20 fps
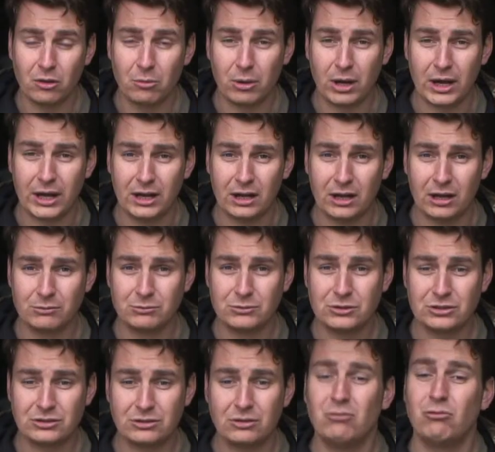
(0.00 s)
bite
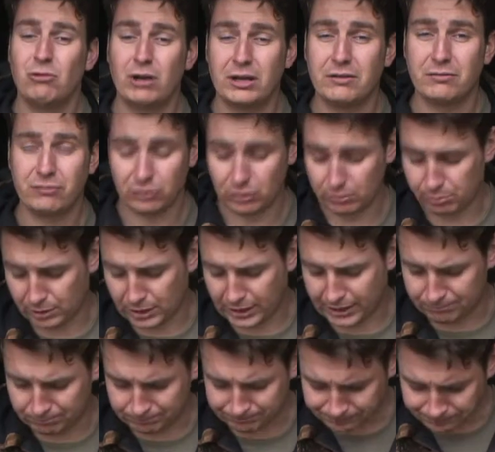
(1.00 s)
alarms, ready for a
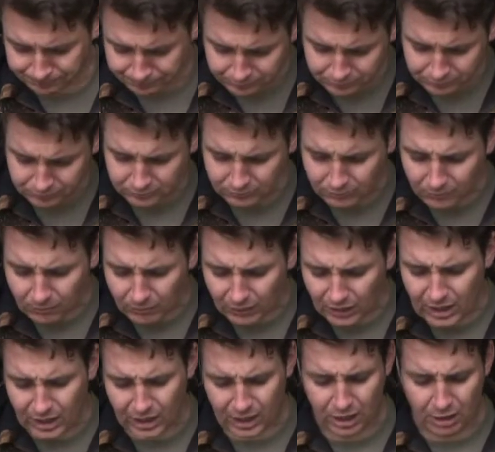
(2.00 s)
bite.
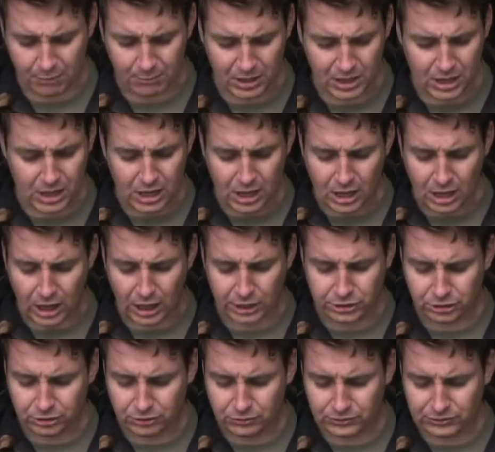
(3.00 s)
Um, I
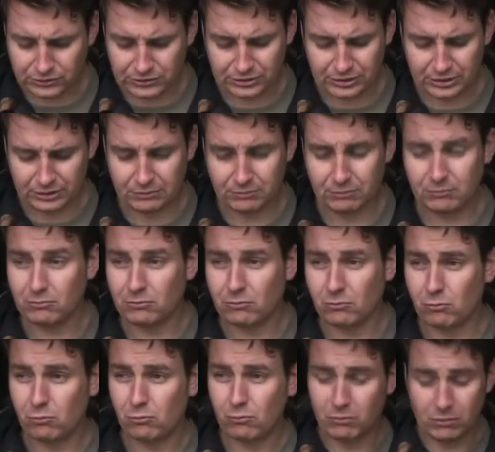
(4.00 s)
use
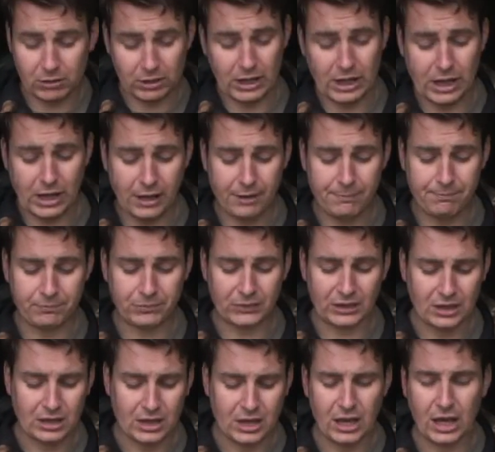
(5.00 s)
um,
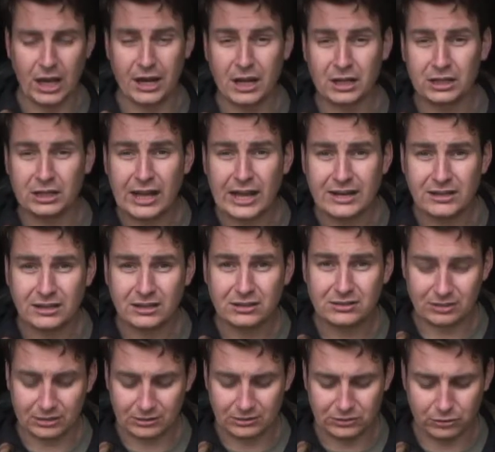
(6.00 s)
an unleaded
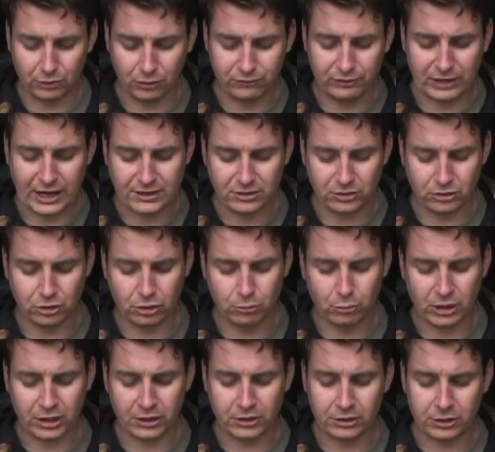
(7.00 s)
sort of lead core,
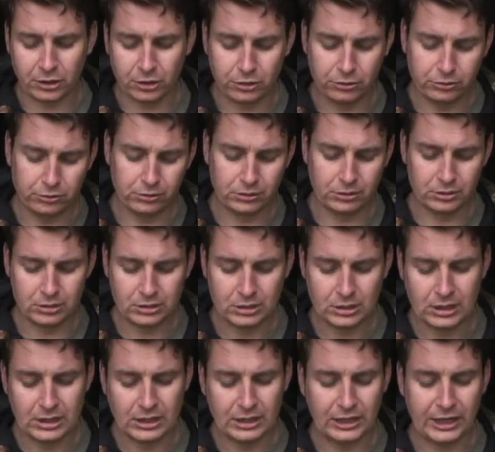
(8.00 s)
one of the new
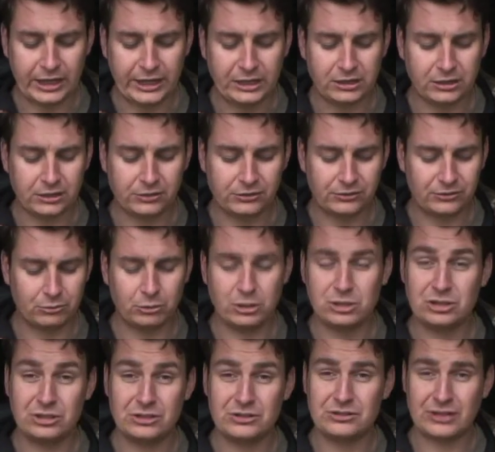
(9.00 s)
leaders,
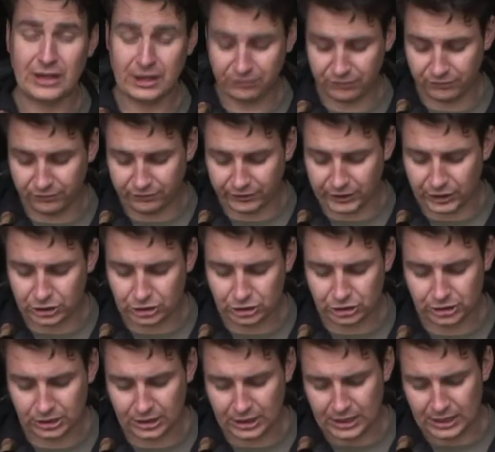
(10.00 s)
which is safer fish,
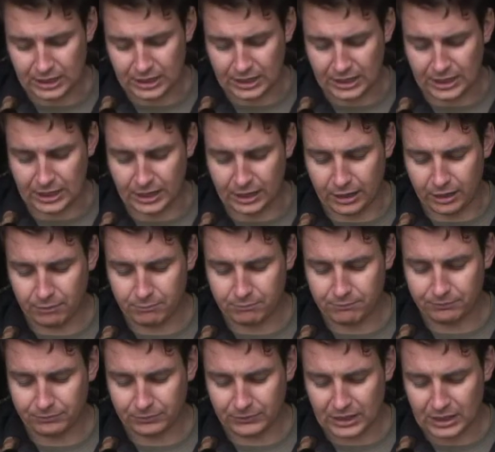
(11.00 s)

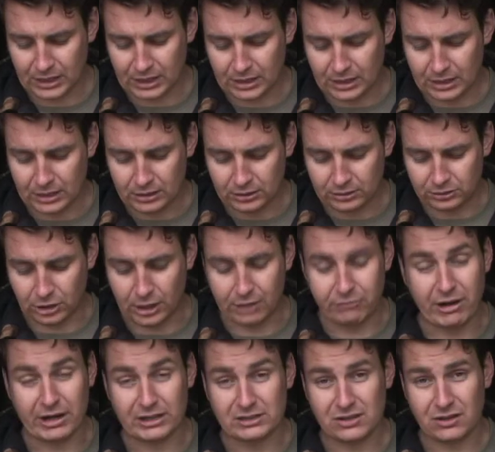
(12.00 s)
um,
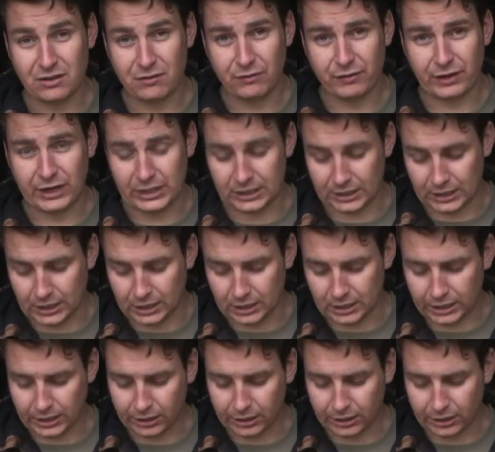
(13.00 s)
direct to the feeder and